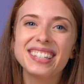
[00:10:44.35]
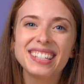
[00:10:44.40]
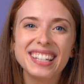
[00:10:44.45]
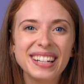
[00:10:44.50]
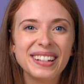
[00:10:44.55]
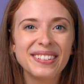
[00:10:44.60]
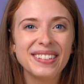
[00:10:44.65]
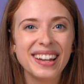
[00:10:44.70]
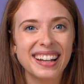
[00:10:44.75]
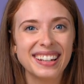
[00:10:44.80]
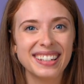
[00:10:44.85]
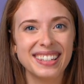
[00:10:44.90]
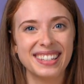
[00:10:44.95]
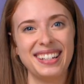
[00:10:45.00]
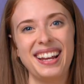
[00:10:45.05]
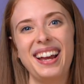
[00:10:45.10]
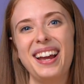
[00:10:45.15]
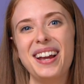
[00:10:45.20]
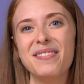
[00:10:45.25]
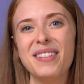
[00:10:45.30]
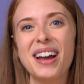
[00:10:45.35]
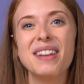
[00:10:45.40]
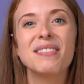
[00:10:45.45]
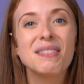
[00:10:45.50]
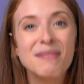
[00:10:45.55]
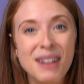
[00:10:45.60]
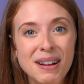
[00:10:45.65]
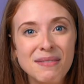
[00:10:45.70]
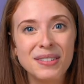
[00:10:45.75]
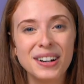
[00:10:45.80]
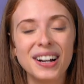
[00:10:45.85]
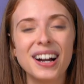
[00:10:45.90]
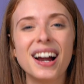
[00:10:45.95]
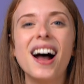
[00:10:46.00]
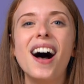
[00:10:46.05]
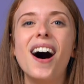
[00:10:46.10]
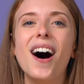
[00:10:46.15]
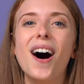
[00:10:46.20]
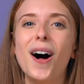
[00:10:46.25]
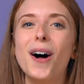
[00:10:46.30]
see you next time. And remember,
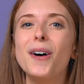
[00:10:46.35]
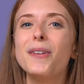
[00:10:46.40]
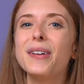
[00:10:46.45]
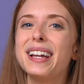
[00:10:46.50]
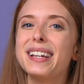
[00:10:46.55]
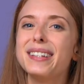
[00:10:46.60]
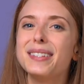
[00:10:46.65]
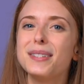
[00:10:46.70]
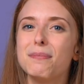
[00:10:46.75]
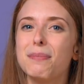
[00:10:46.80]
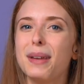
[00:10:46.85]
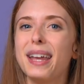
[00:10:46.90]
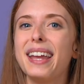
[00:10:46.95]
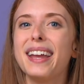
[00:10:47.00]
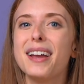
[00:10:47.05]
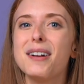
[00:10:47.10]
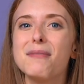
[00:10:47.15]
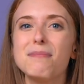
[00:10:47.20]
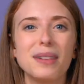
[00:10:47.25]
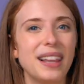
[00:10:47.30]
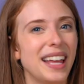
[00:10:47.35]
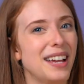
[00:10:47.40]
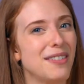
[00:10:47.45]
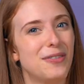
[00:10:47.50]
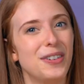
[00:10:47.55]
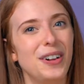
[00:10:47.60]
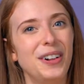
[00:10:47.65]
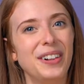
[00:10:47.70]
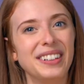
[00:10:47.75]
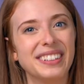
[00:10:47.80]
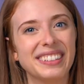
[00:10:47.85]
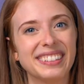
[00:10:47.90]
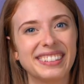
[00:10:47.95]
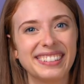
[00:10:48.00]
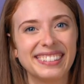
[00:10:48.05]
always be playful.